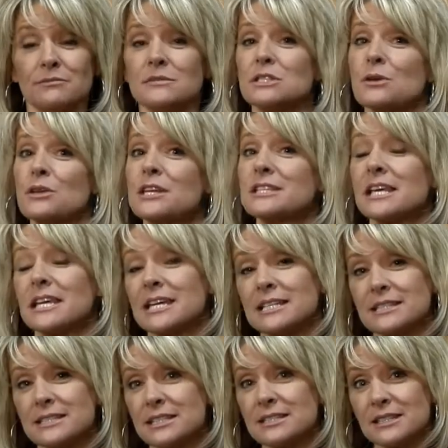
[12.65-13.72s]
so that it's at a
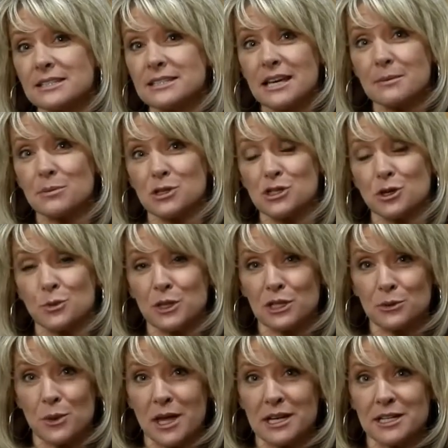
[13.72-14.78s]
consistent temperature when
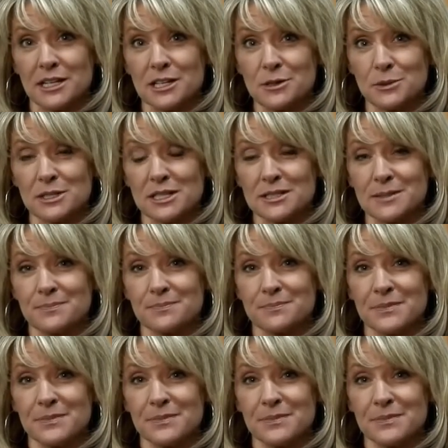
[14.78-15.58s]
you're ready to use it.